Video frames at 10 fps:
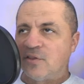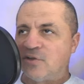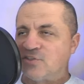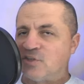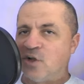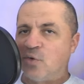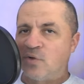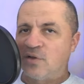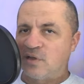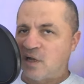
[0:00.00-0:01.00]
There's
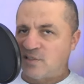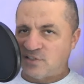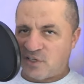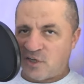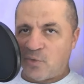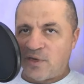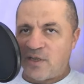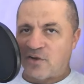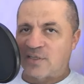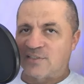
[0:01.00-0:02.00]
no
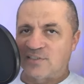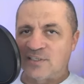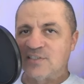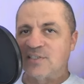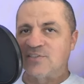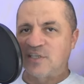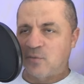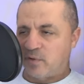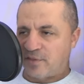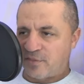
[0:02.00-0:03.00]
continuity or consistency
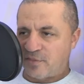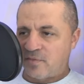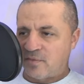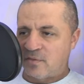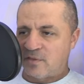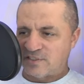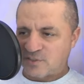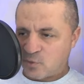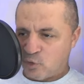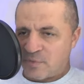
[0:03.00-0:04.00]
with this
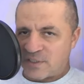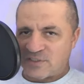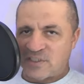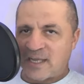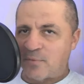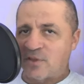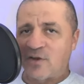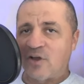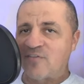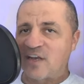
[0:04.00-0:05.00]
group that's stable. They
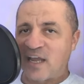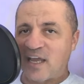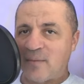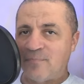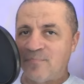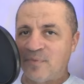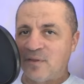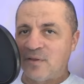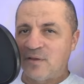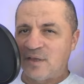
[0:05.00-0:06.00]
don't have a name.
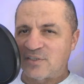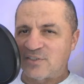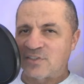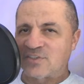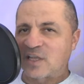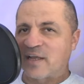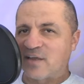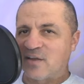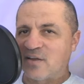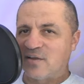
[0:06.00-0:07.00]
It's just
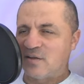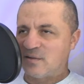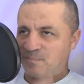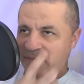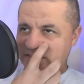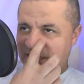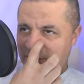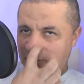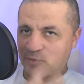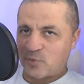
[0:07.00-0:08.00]
like it's like
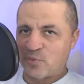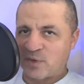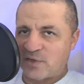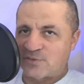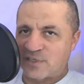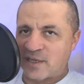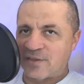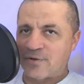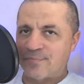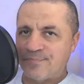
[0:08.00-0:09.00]
you threw three dudes
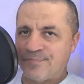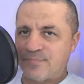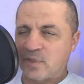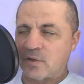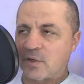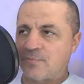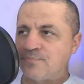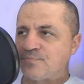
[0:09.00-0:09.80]
together, you know.